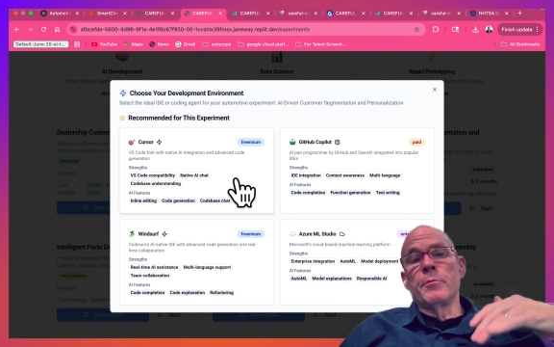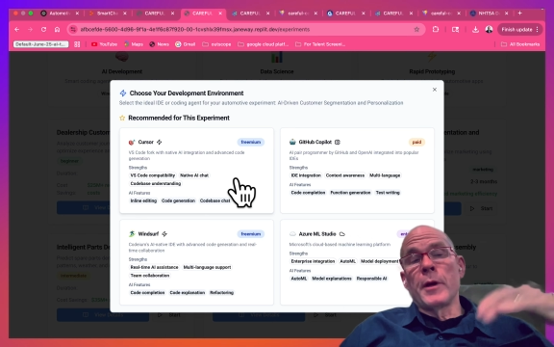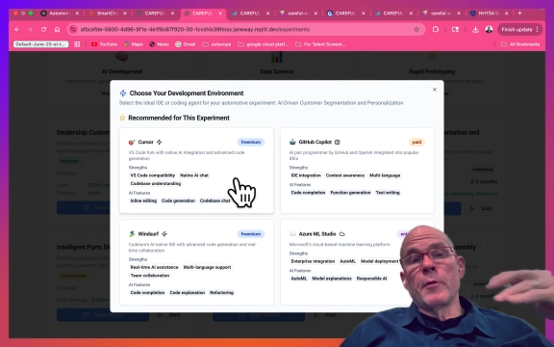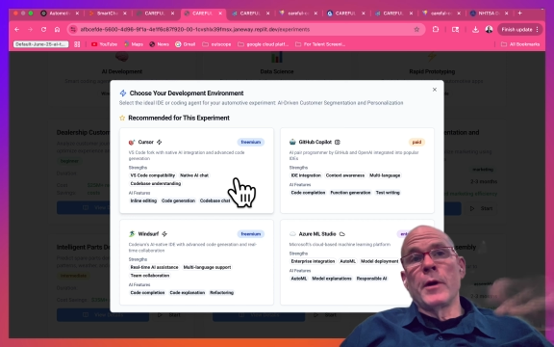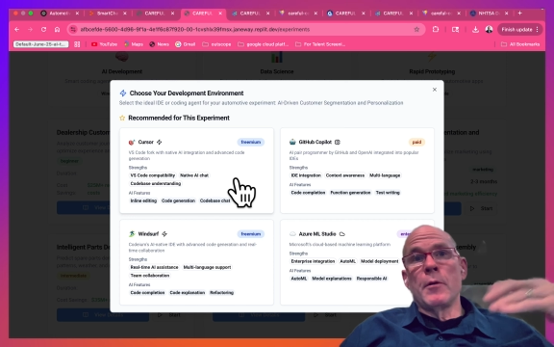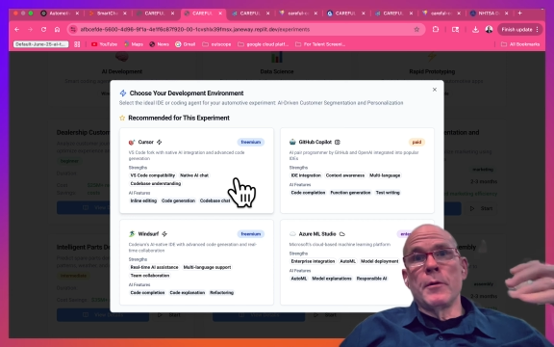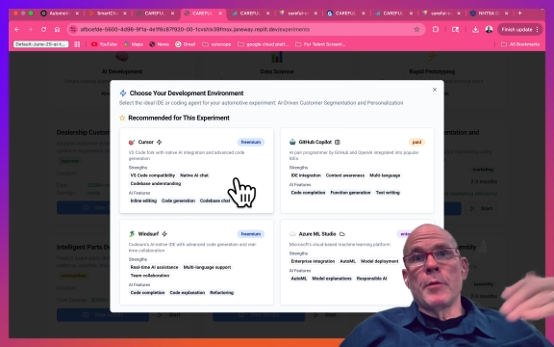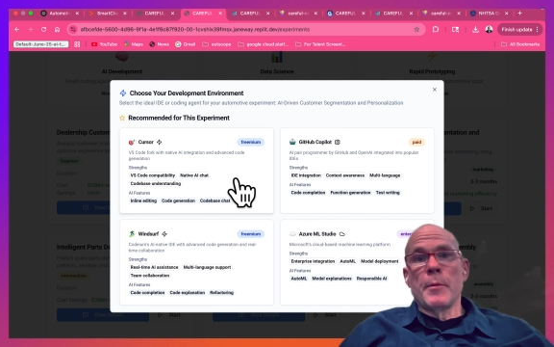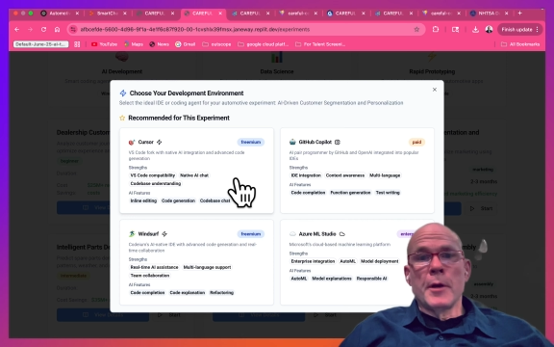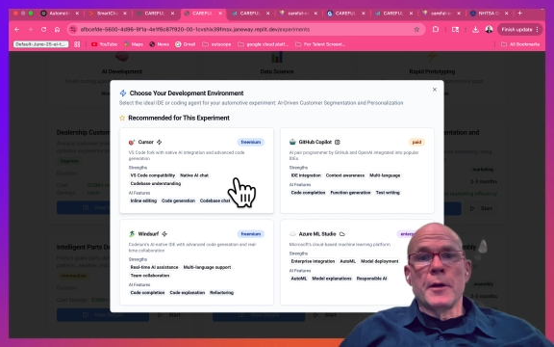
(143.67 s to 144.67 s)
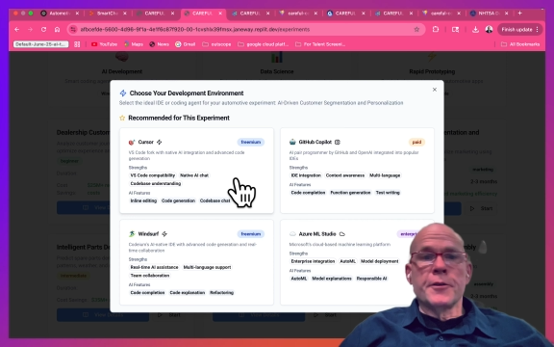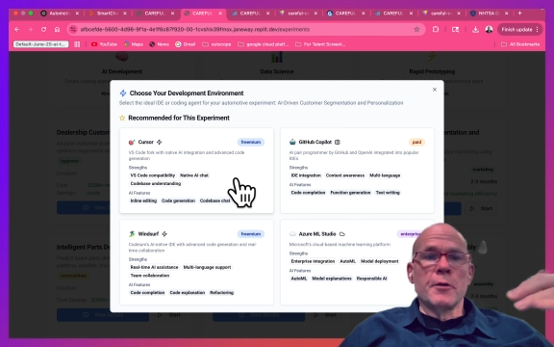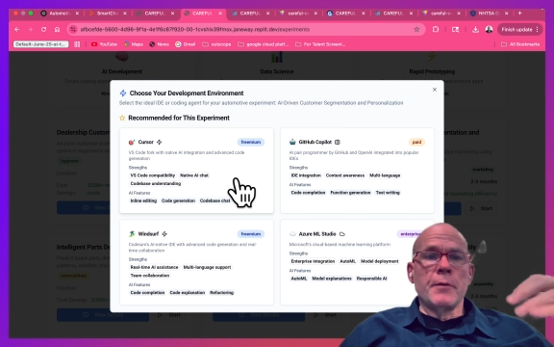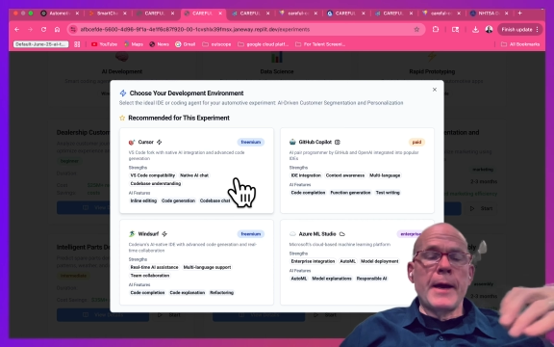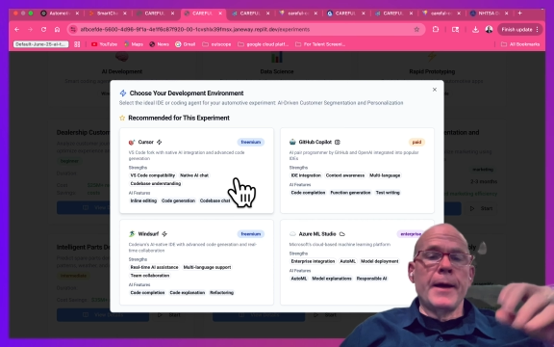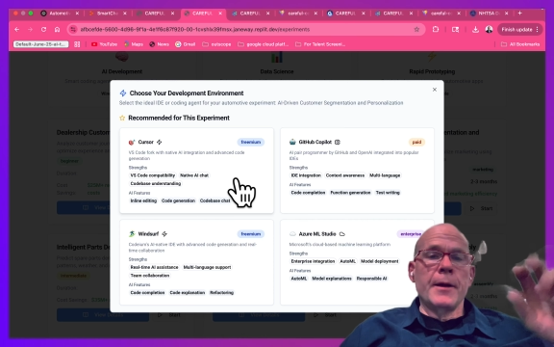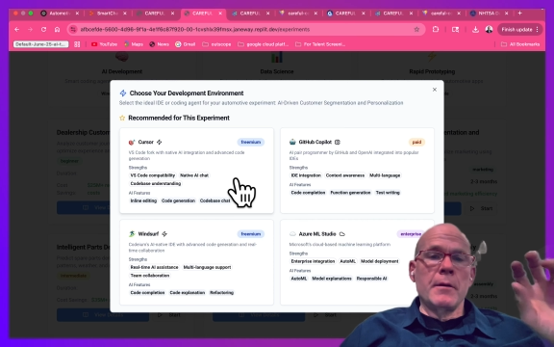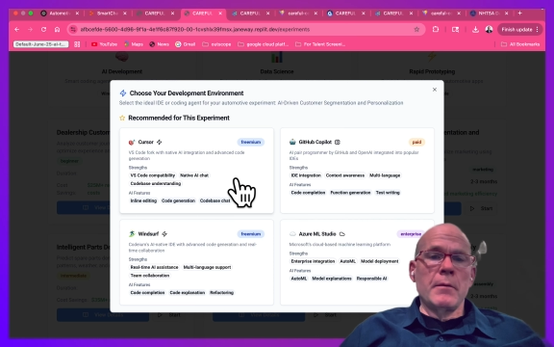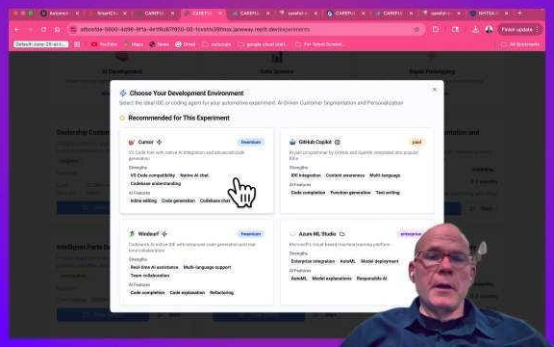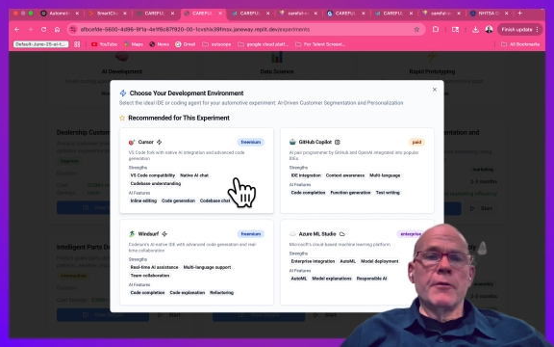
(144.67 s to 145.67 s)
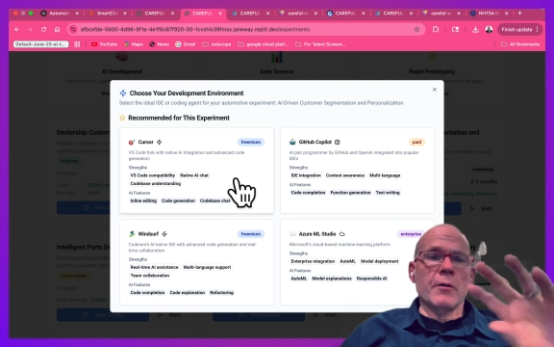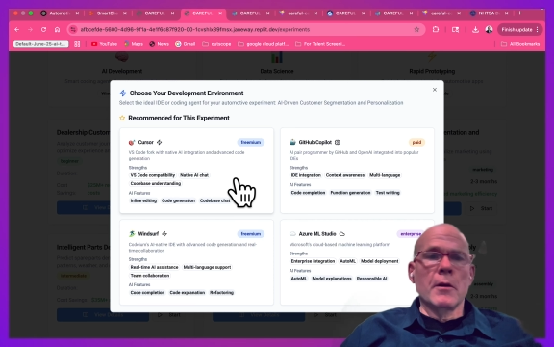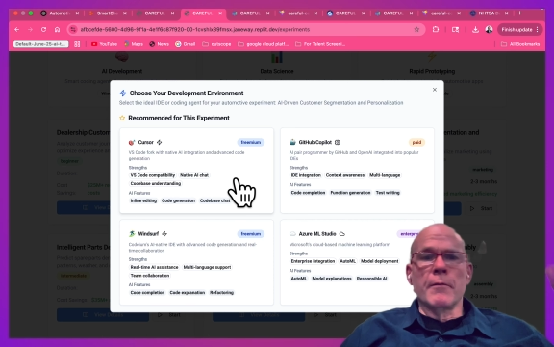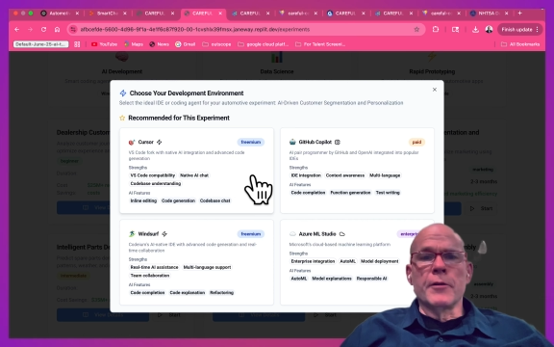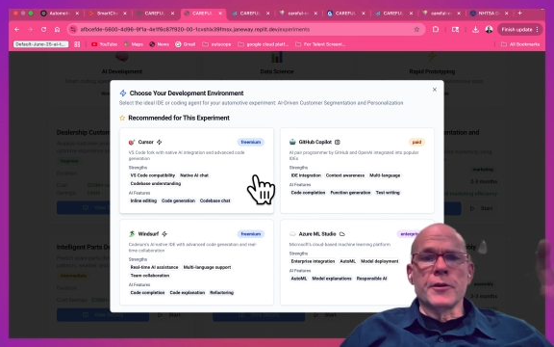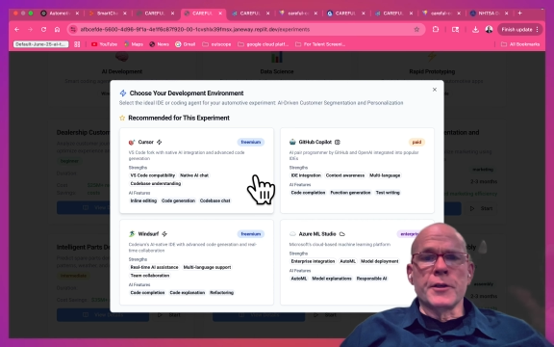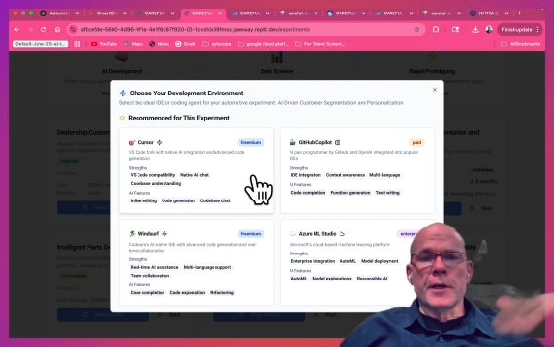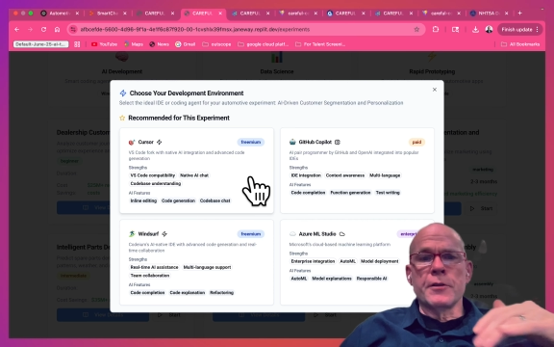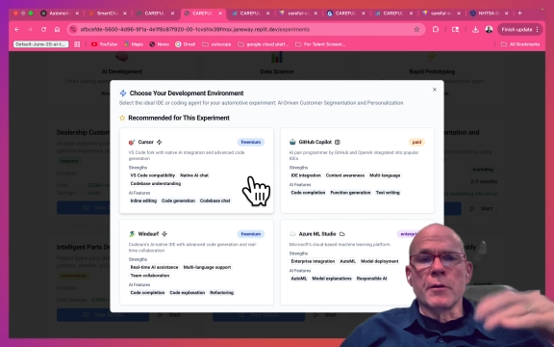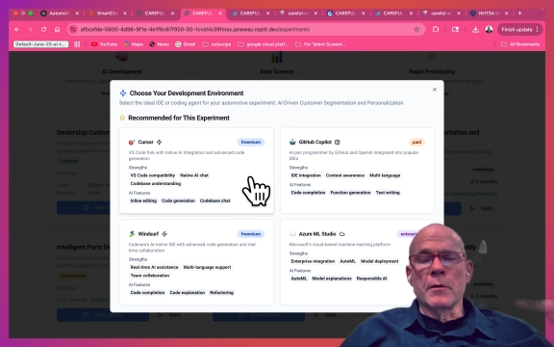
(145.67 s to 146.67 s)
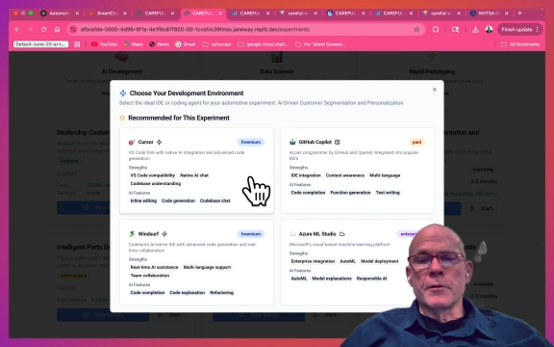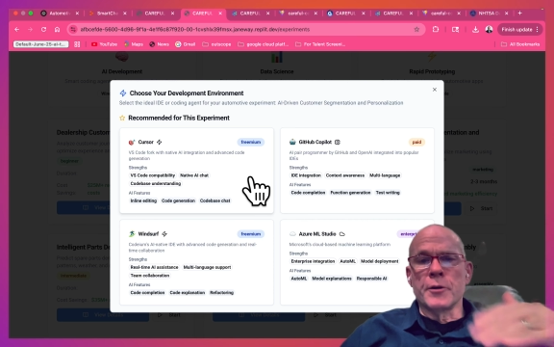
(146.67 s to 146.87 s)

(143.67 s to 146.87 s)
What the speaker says: And by the way, I would probably also add internal versus external.